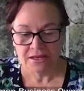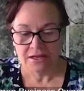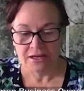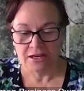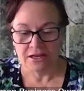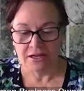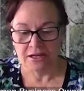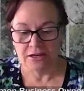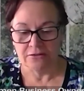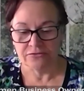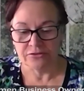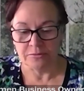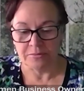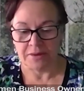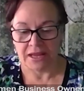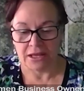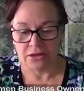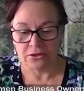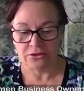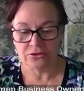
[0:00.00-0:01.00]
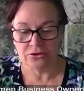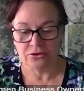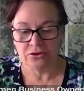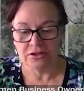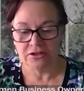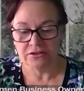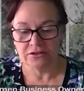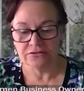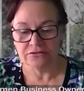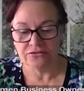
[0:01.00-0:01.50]
uh, from
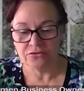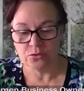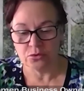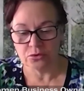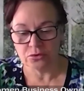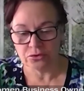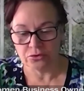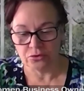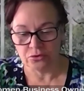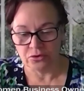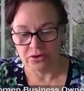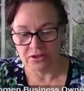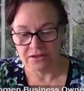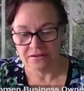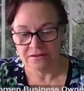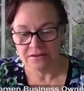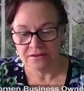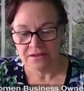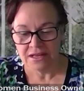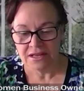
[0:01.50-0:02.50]
8.30 to 4.30.